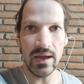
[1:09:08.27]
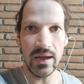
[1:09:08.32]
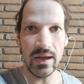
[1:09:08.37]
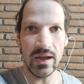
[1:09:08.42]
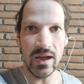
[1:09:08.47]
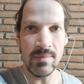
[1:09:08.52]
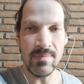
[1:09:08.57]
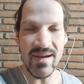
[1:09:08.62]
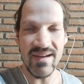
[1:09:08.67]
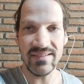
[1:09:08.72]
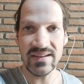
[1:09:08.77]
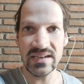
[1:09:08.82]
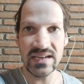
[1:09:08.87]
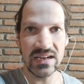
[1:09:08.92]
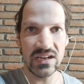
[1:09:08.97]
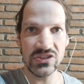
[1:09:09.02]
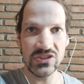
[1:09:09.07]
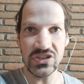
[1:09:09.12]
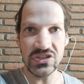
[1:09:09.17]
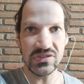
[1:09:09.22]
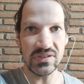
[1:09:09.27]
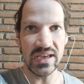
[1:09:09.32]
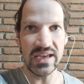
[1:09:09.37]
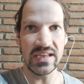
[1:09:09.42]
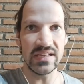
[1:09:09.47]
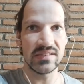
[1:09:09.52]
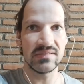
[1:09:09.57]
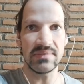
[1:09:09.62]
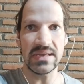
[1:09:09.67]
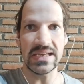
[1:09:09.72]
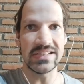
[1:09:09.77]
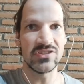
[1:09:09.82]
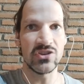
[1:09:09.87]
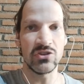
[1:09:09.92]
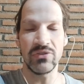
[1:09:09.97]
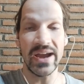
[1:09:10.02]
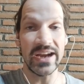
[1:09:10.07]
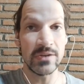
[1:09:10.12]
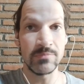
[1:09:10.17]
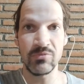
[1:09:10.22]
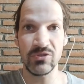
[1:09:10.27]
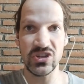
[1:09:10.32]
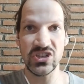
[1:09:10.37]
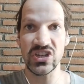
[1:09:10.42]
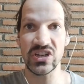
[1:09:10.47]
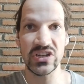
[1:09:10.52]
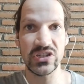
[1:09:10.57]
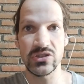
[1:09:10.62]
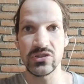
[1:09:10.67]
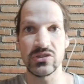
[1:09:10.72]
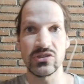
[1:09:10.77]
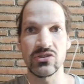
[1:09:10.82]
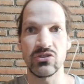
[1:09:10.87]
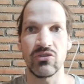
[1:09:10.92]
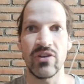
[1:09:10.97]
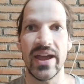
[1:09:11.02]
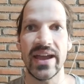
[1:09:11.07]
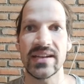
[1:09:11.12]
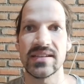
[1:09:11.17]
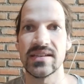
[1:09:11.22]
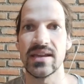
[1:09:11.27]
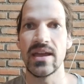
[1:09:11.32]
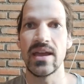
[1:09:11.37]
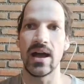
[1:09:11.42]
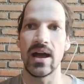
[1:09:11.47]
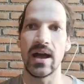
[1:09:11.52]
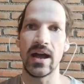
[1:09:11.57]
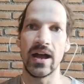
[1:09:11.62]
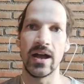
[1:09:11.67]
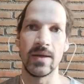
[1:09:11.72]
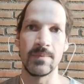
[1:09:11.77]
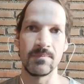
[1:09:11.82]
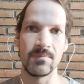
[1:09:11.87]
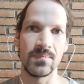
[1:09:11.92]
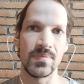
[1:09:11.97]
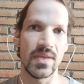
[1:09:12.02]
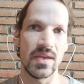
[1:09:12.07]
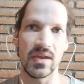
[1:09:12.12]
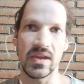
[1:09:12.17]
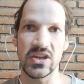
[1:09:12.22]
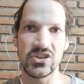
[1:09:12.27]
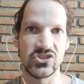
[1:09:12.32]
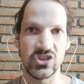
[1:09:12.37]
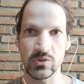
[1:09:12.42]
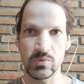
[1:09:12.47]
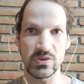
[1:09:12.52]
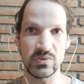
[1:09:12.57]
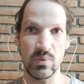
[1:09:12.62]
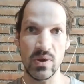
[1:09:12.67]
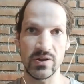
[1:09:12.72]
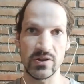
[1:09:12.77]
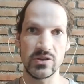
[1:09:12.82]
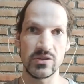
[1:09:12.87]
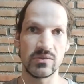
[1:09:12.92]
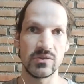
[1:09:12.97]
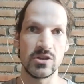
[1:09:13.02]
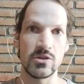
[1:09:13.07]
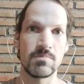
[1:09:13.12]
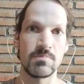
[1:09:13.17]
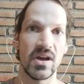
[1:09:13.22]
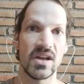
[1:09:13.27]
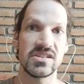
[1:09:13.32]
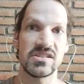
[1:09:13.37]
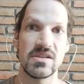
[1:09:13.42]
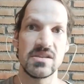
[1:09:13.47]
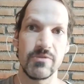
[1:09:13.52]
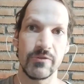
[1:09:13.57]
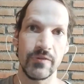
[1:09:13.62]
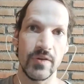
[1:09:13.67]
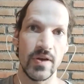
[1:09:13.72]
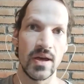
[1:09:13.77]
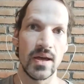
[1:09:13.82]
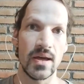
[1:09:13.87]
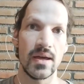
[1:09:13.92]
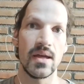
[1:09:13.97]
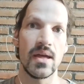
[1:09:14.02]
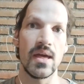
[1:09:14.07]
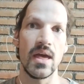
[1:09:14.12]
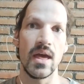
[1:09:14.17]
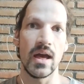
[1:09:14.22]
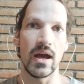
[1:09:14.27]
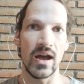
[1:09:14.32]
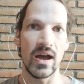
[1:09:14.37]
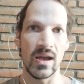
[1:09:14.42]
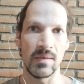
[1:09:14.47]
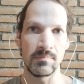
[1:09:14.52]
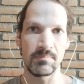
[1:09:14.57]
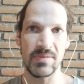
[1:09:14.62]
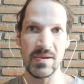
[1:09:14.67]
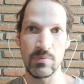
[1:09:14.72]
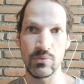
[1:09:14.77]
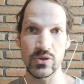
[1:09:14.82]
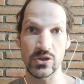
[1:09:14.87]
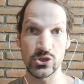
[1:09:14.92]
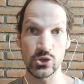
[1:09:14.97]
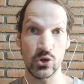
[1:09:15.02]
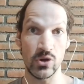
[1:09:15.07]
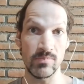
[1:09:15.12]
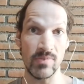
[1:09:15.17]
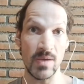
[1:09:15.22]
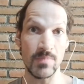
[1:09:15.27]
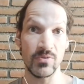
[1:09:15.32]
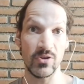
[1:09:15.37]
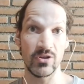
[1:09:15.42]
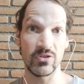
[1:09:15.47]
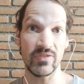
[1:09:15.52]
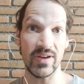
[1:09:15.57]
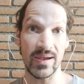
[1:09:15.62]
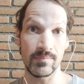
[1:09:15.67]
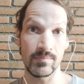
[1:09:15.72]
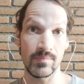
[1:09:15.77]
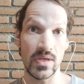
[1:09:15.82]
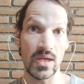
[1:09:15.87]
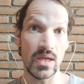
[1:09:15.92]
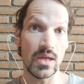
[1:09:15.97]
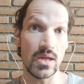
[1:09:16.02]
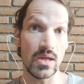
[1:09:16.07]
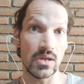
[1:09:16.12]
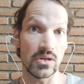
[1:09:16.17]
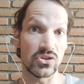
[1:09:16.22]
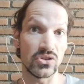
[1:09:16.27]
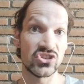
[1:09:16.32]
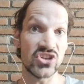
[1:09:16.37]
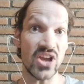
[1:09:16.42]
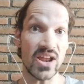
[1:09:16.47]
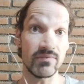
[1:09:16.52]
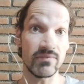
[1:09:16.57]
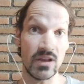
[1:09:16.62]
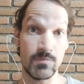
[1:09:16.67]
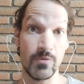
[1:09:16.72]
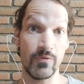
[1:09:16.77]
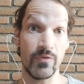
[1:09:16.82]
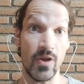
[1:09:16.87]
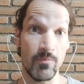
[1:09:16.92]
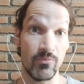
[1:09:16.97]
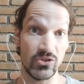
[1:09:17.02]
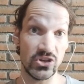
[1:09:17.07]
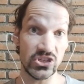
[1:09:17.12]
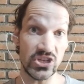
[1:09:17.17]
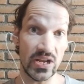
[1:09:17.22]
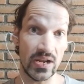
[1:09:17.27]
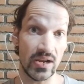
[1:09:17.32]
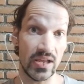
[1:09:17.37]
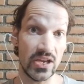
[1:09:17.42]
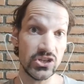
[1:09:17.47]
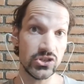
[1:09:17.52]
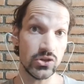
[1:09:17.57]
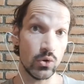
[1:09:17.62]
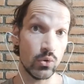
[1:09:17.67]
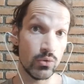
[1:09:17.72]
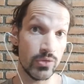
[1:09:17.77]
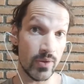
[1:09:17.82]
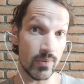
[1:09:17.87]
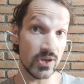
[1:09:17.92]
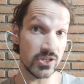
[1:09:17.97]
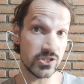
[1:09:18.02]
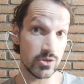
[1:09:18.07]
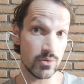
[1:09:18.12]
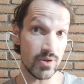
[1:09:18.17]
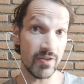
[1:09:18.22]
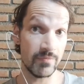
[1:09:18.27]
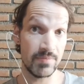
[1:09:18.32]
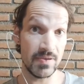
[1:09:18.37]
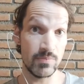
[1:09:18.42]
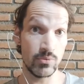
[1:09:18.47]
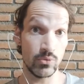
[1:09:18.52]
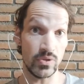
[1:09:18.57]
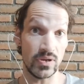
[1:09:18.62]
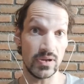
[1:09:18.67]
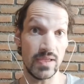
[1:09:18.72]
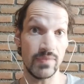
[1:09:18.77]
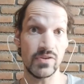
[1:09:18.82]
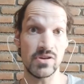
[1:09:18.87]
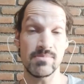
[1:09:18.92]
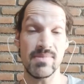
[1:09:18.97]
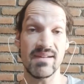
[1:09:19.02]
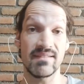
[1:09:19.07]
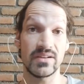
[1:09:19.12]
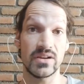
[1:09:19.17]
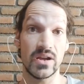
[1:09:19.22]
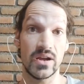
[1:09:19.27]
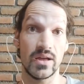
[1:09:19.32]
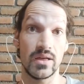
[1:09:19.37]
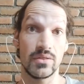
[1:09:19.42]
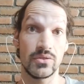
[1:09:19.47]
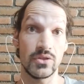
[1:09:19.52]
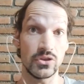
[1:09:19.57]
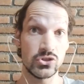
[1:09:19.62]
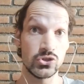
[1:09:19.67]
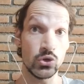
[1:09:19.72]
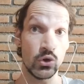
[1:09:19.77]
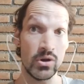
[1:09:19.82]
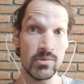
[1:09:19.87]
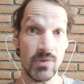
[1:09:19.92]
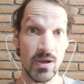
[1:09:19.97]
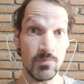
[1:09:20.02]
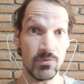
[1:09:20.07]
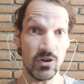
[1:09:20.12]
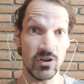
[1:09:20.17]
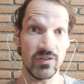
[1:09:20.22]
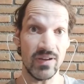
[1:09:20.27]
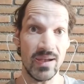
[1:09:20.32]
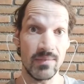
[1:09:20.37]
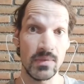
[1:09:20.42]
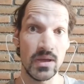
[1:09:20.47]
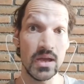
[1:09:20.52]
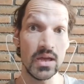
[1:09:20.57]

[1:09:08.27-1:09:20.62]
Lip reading: American English is correct. British English is correct. It's just which one you personally prefer. People that join my program generally prefer British English, although I do have people that live in America that join my program